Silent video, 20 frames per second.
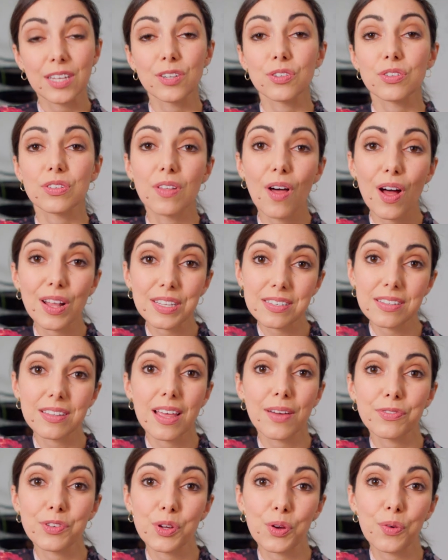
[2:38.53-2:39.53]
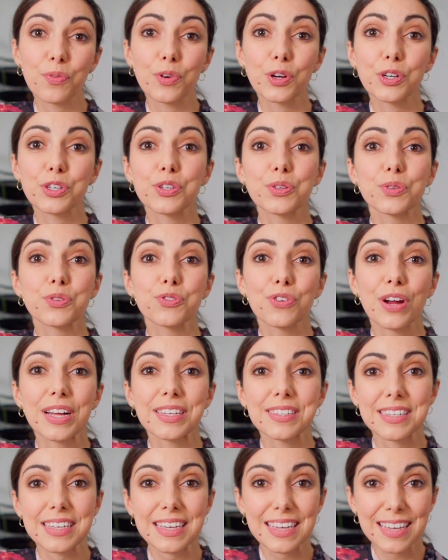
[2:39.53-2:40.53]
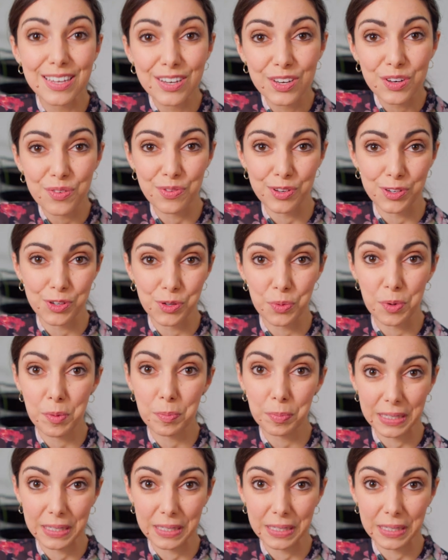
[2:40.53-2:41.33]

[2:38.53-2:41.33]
there's lots left over to dress the individual